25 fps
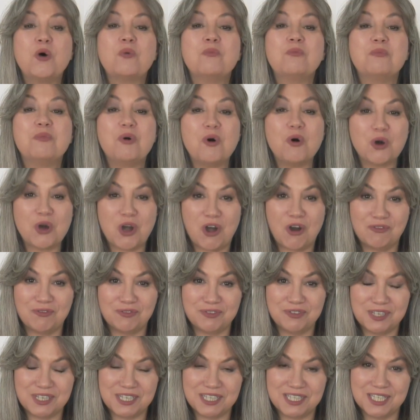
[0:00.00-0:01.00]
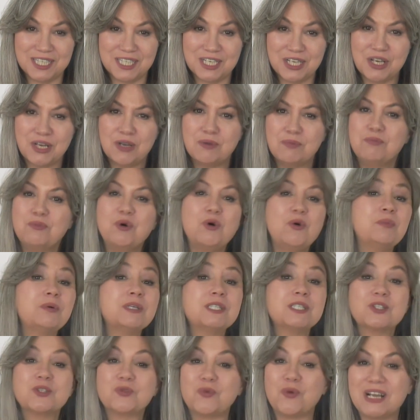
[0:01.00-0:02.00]
more confident, more
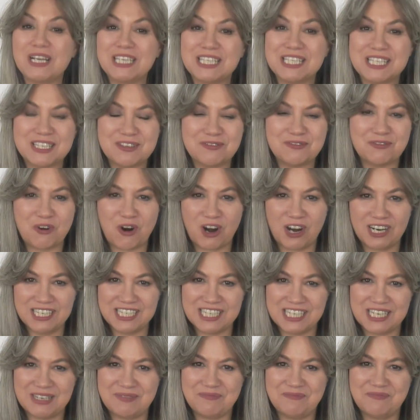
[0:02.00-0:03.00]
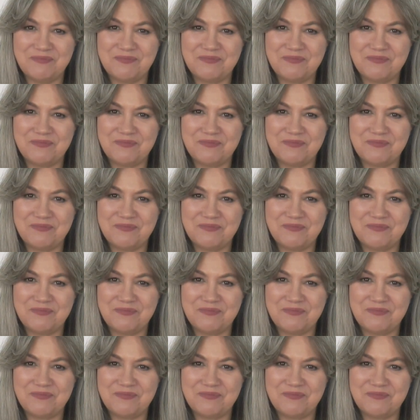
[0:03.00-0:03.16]
persuasive writer.